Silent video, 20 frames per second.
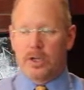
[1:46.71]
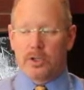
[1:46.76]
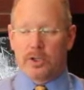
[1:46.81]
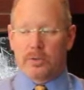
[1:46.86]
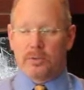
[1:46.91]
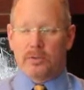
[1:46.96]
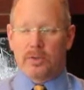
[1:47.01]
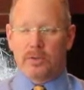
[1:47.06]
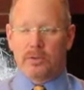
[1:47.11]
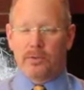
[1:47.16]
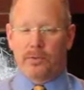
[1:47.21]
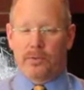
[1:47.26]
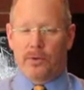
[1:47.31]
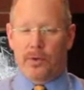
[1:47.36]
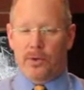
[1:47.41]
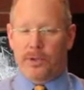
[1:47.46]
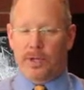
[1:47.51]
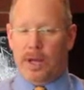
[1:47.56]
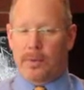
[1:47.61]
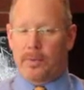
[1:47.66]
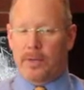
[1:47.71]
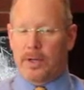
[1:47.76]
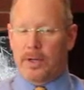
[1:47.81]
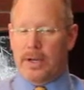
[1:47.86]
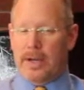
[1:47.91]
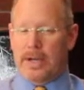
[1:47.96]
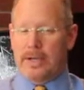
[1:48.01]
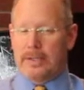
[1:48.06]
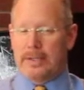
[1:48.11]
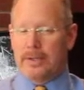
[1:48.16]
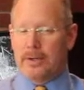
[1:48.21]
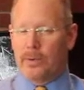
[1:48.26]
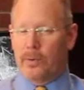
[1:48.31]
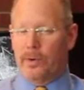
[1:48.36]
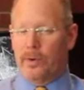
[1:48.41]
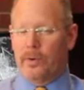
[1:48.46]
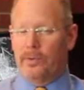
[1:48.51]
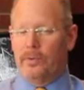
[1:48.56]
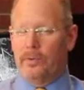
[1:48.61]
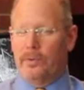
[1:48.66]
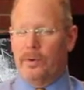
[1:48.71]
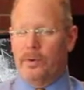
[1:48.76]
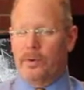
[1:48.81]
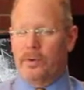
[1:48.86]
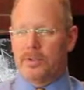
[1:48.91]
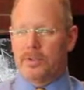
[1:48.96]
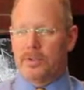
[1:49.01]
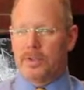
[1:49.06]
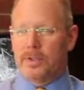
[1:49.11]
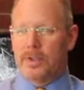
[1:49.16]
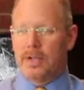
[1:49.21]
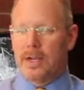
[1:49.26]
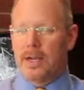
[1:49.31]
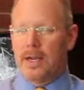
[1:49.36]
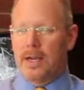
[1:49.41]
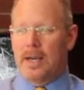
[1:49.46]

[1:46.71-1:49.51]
So I'm just first couple of days into real foods, and